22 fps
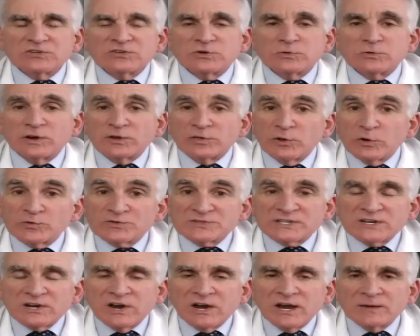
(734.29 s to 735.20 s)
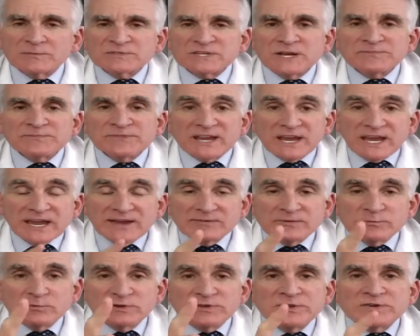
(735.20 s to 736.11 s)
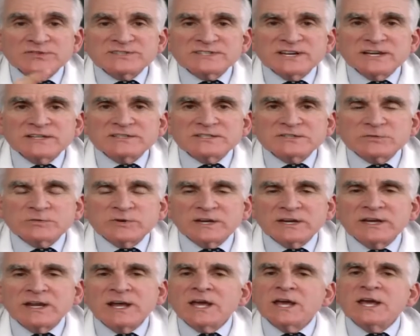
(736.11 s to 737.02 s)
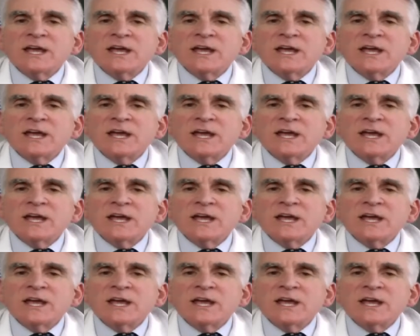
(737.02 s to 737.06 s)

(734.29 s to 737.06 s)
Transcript: during those times, even with your sunscreen,